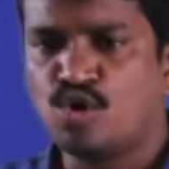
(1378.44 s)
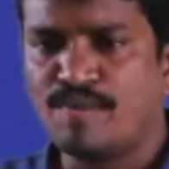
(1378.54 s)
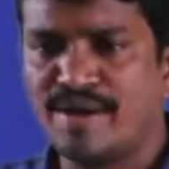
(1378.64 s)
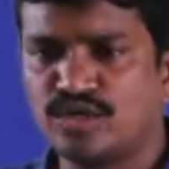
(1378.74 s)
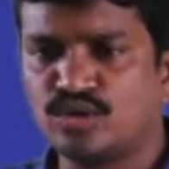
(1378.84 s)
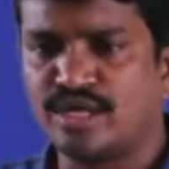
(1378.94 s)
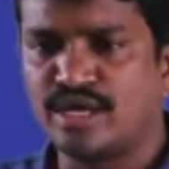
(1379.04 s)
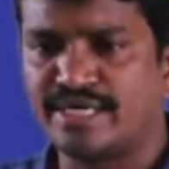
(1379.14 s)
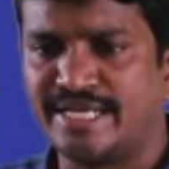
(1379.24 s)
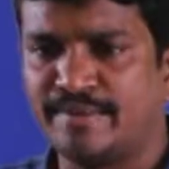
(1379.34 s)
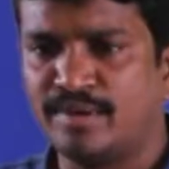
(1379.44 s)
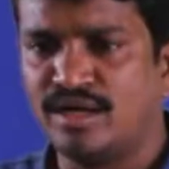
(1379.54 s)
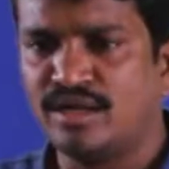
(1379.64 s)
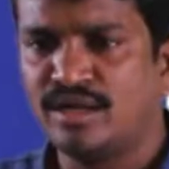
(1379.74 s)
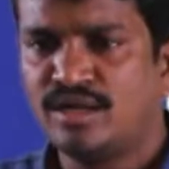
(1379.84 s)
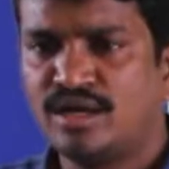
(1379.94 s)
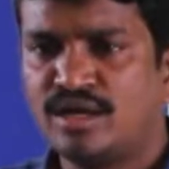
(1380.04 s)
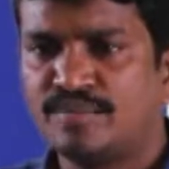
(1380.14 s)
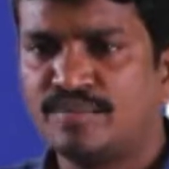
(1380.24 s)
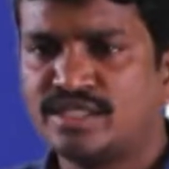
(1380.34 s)
back to the table,
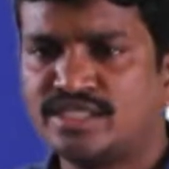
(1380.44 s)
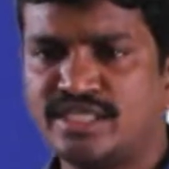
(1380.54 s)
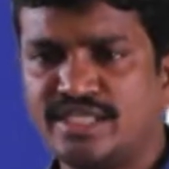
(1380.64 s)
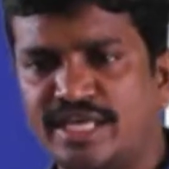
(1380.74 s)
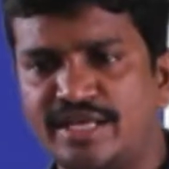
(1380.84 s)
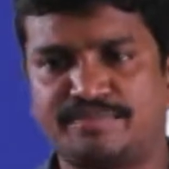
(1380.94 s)
see there.